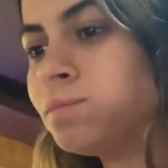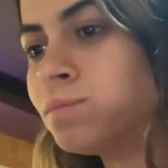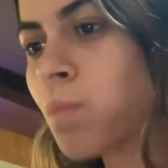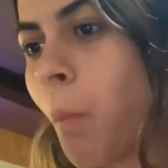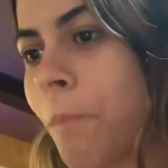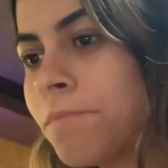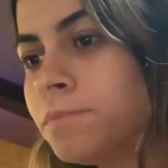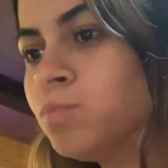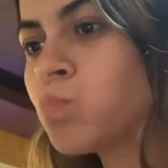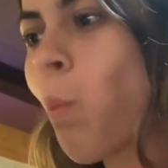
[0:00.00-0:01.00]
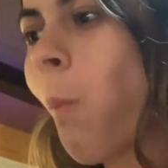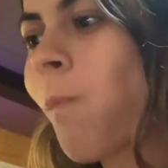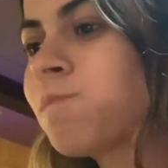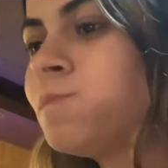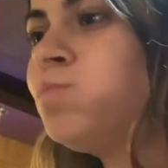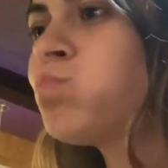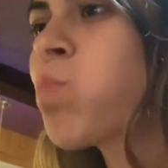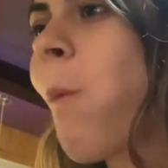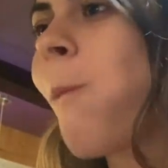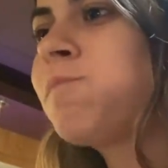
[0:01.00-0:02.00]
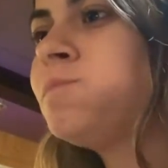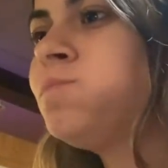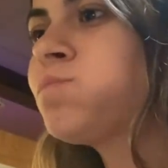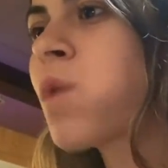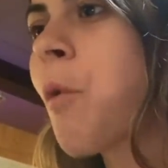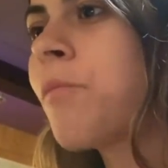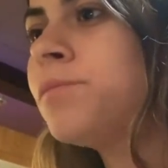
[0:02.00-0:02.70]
It's really fucking good.